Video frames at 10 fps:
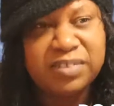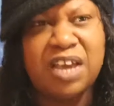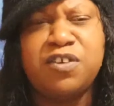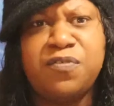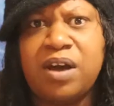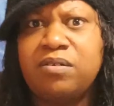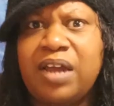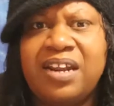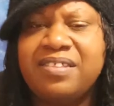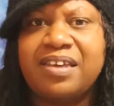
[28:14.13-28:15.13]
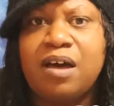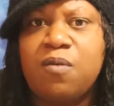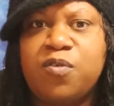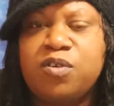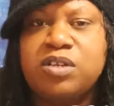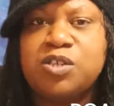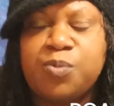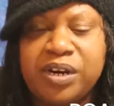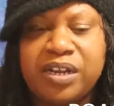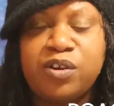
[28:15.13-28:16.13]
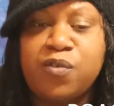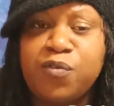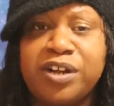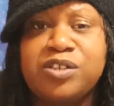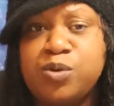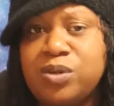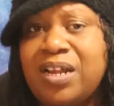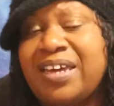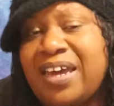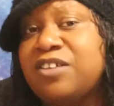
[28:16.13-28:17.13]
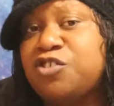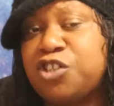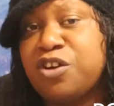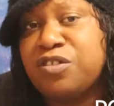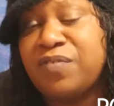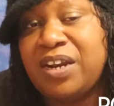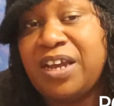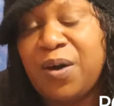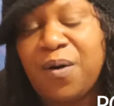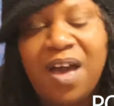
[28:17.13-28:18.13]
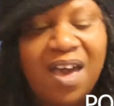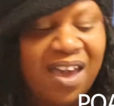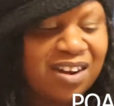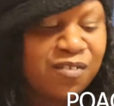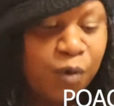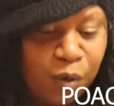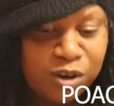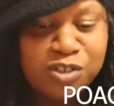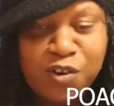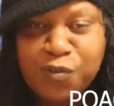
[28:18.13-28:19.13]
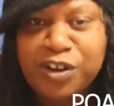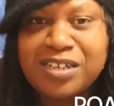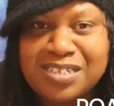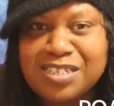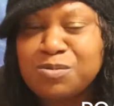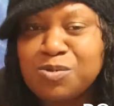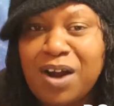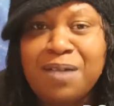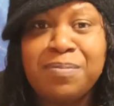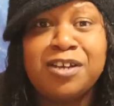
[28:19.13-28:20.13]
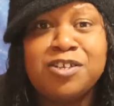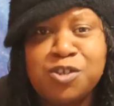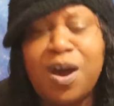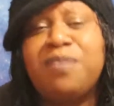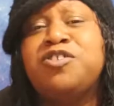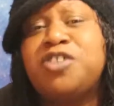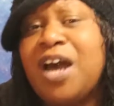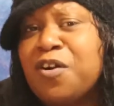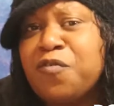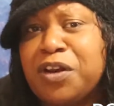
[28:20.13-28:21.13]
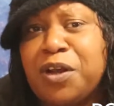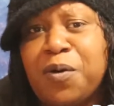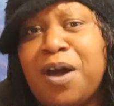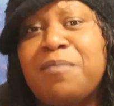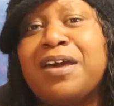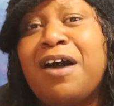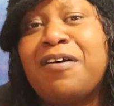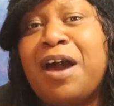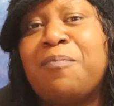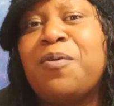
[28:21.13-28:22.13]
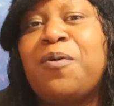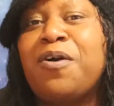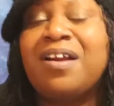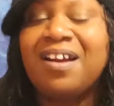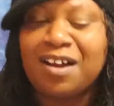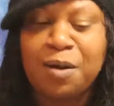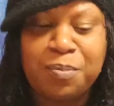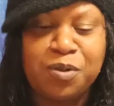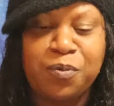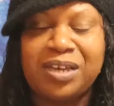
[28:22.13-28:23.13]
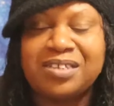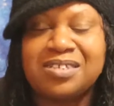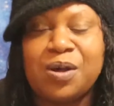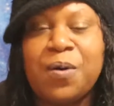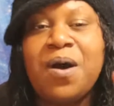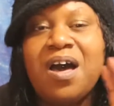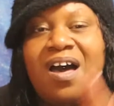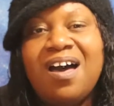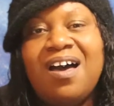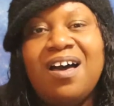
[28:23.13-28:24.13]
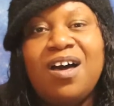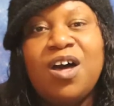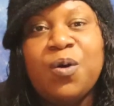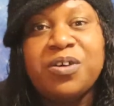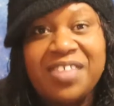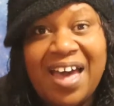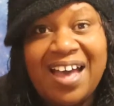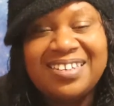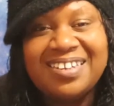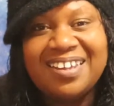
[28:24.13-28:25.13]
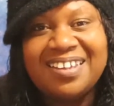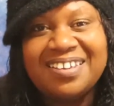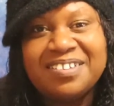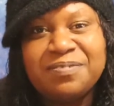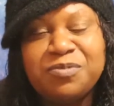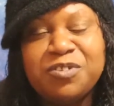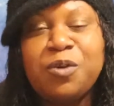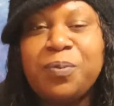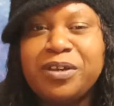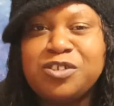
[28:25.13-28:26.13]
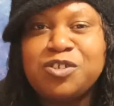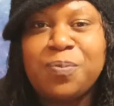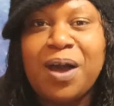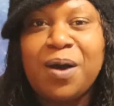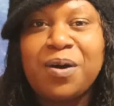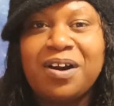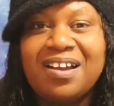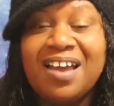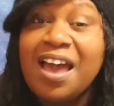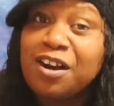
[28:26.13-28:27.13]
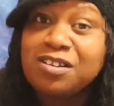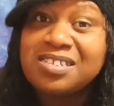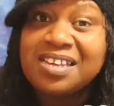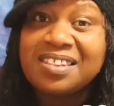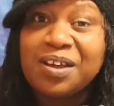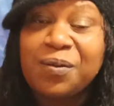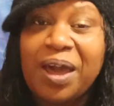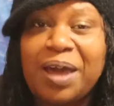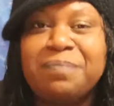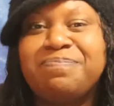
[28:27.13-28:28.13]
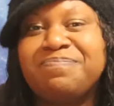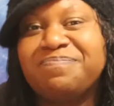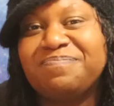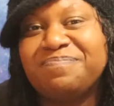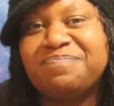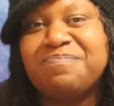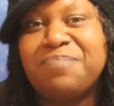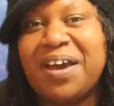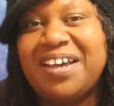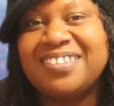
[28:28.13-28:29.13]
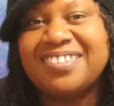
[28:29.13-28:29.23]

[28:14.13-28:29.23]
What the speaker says: If you found anything helpful in this reading, don't forget to like and share the video. And of course, don't forget to subscribe because you have a shadow video coming out, Capricorn, in a couple of weeks. So with that, your peace is your power, and I'll see you then, okay? Bye.